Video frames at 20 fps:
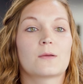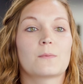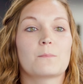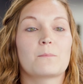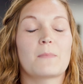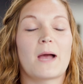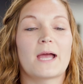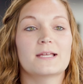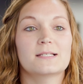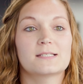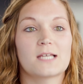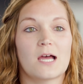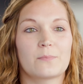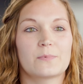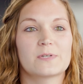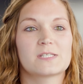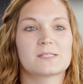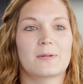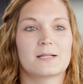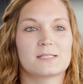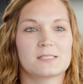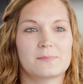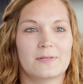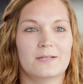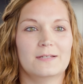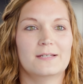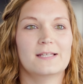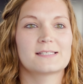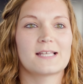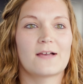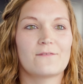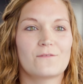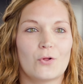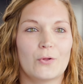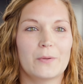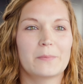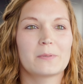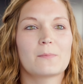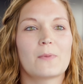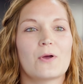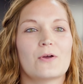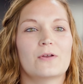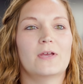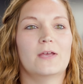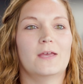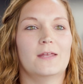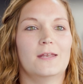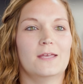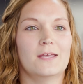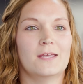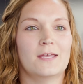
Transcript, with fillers: My top responsibilities at Fully Promoted